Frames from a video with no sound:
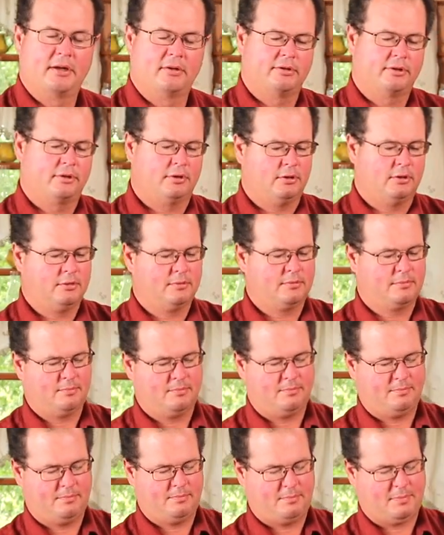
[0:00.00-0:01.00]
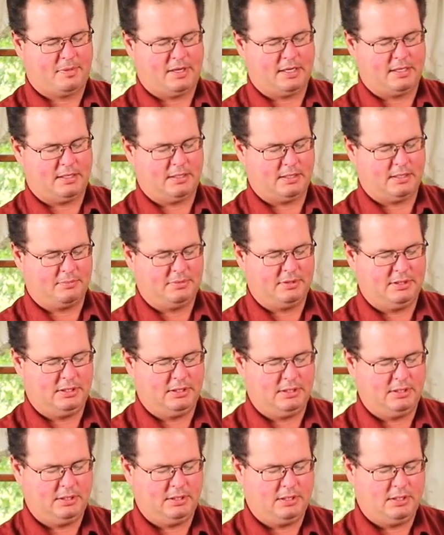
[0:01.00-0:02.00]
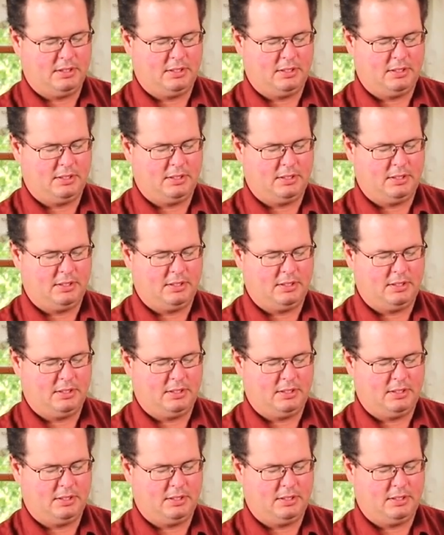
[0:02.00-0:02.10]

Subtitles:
a little pan de pie.